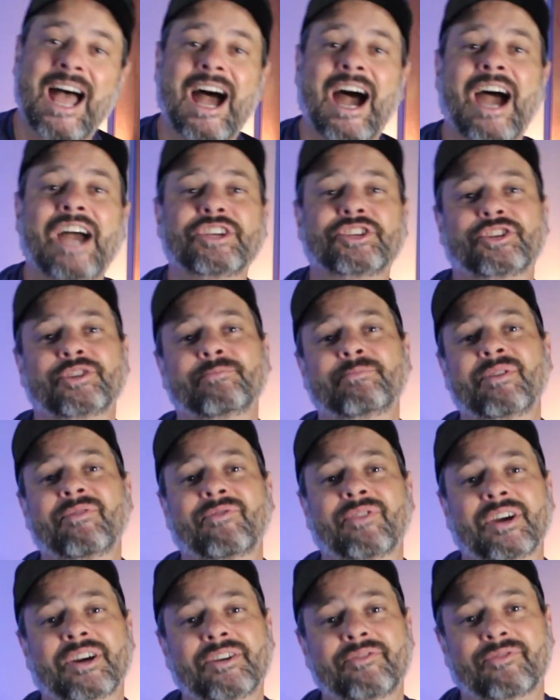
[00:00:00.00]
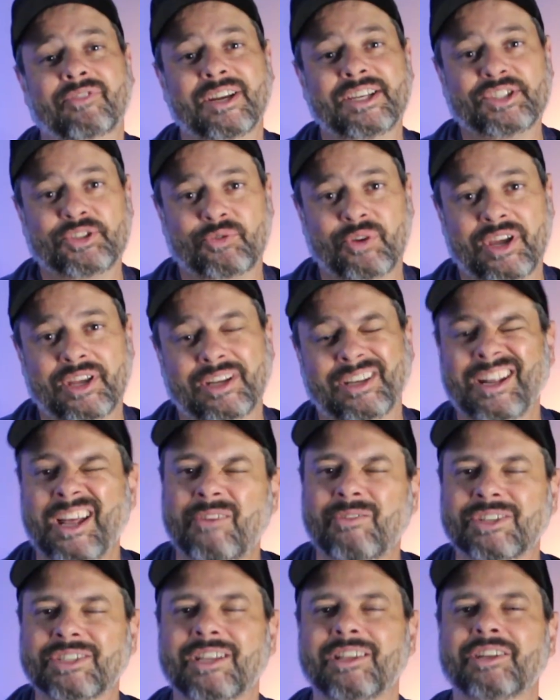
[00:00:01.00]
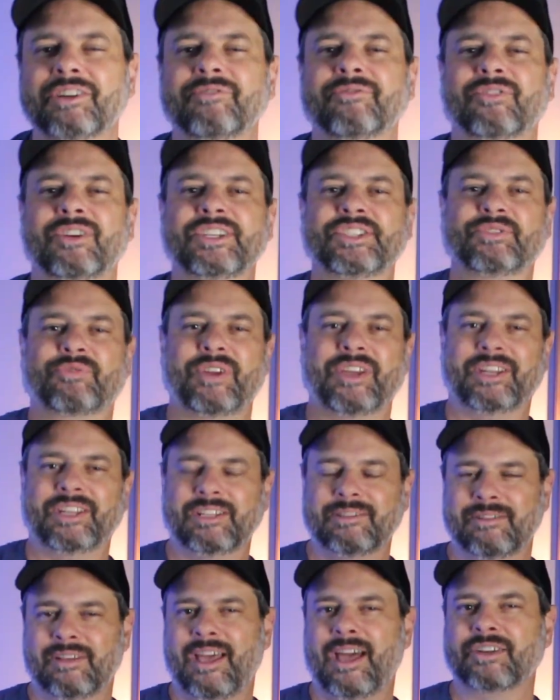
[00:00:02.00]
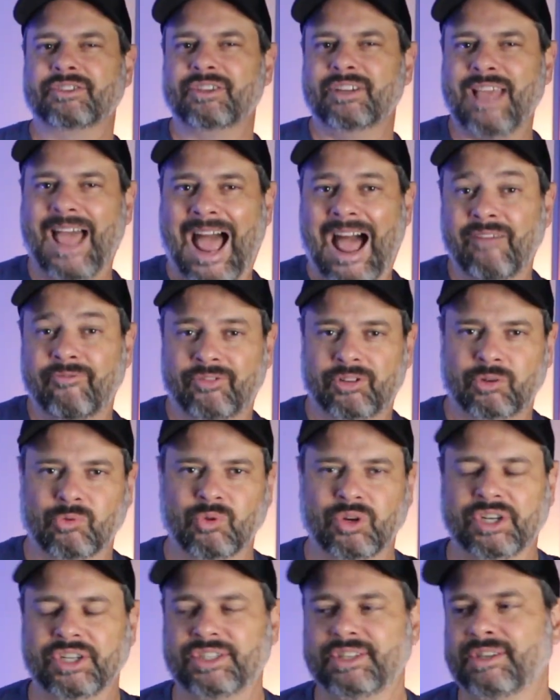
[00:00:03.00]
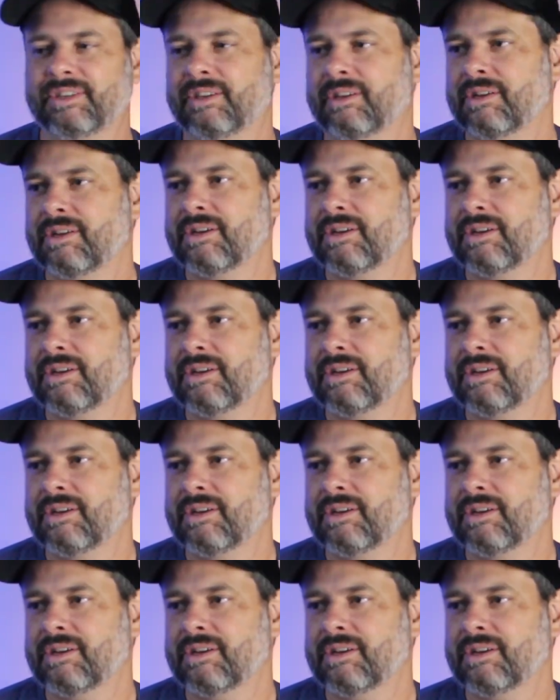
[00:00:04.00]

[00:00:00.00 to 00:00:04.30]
I should be very frustrated. I was a little frustrated, actually, afterwards.